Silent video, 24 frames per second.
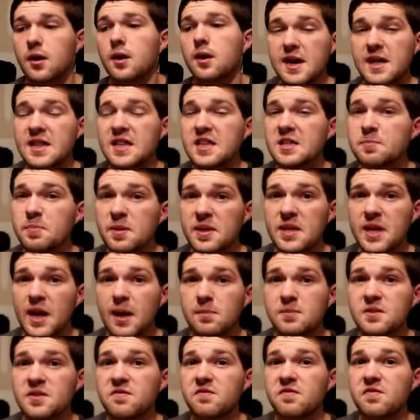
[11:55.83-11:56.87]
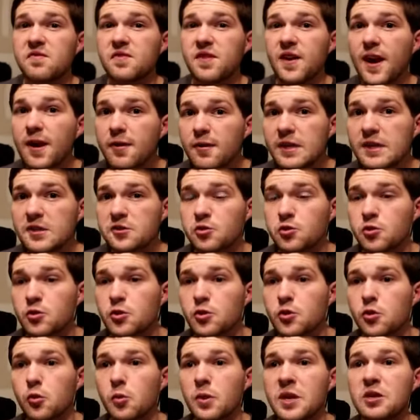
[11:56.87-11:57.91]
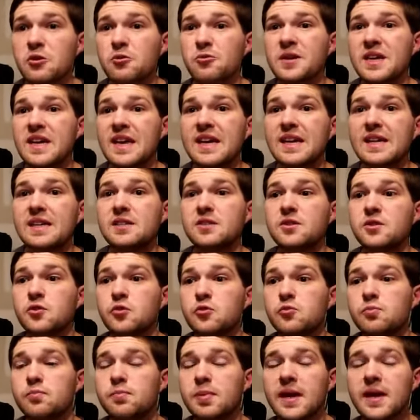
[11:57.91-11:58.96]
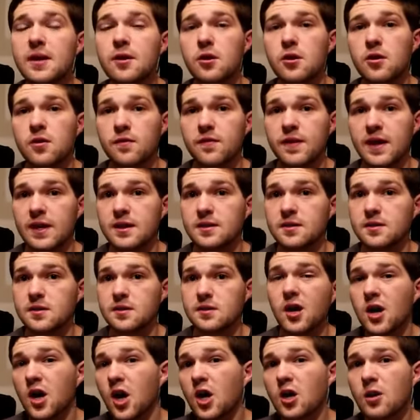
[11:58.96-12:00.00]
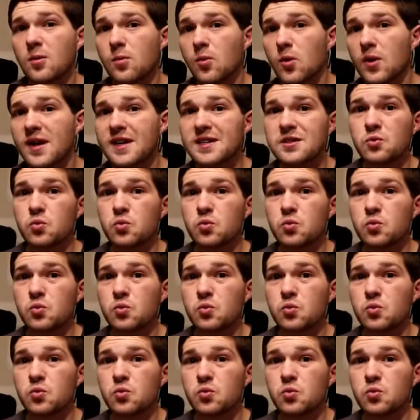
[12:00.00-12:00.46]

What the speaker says: And this becomes very true when you get into bigger events. Column arrays